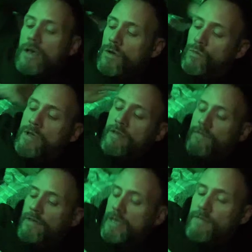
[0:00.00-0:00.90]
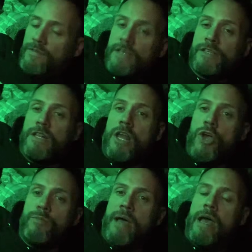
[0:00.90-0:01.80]
with even this
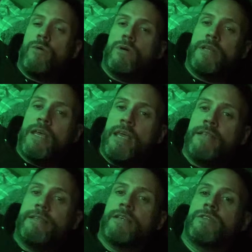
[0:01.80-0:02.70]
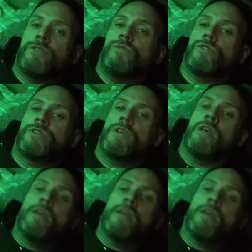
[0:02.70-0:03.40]
low powered heating source,